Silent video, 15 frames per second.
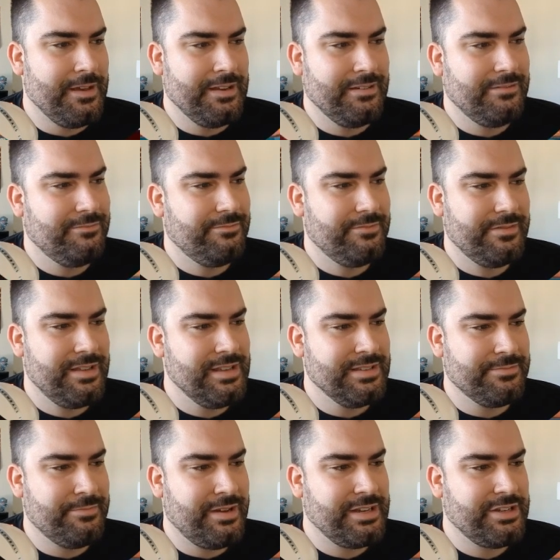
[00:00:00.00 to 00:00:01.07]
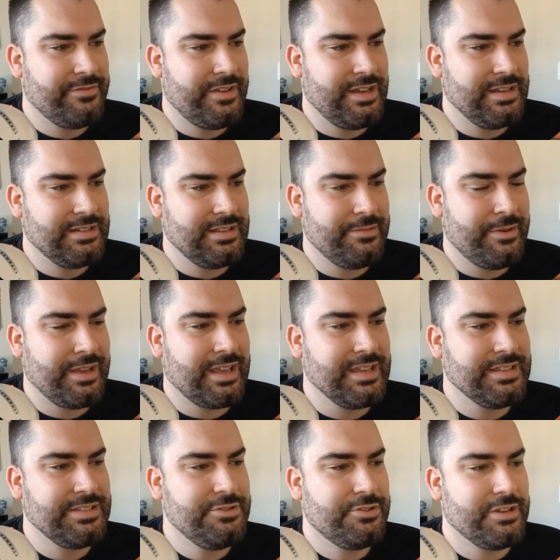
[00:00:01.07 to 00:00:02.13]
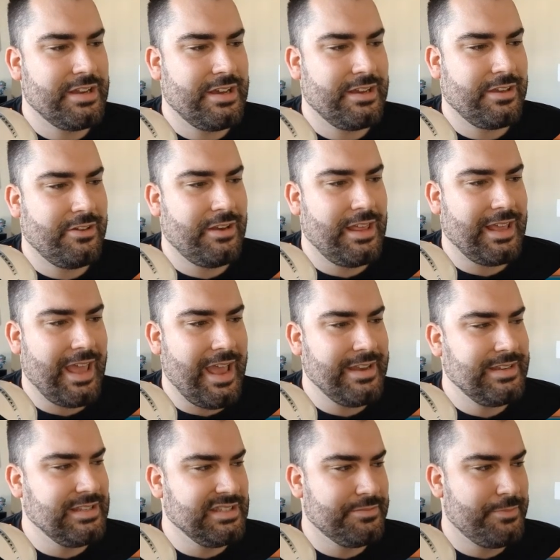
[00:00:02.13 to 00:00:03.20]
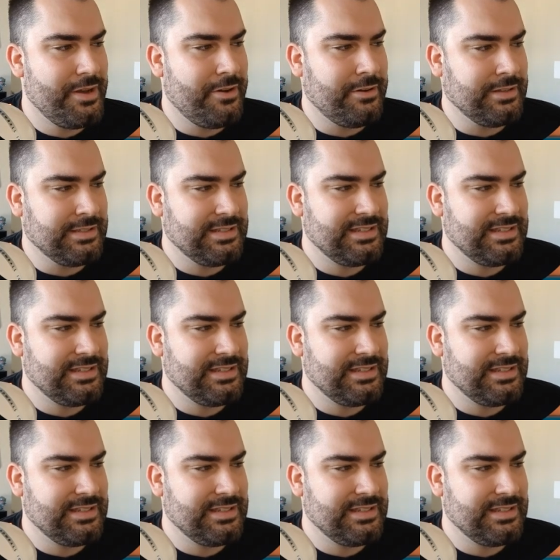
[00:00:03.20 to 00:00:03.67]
that is much of a hit to them. I guess you could argue like Anti-Spell and